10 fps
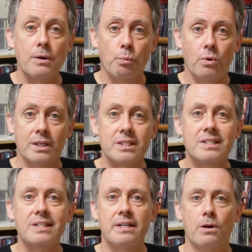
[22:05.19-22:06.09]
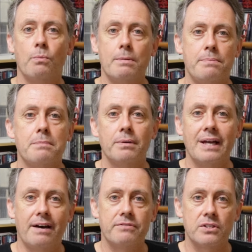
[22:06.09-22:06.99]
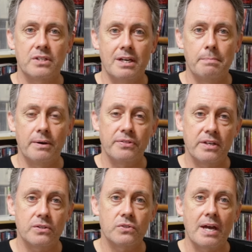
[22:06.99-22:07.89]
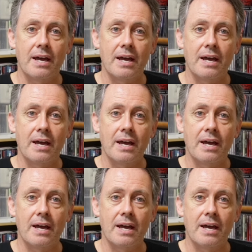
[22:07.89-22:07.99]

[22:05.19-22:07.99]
I want to hear what people have to say about this.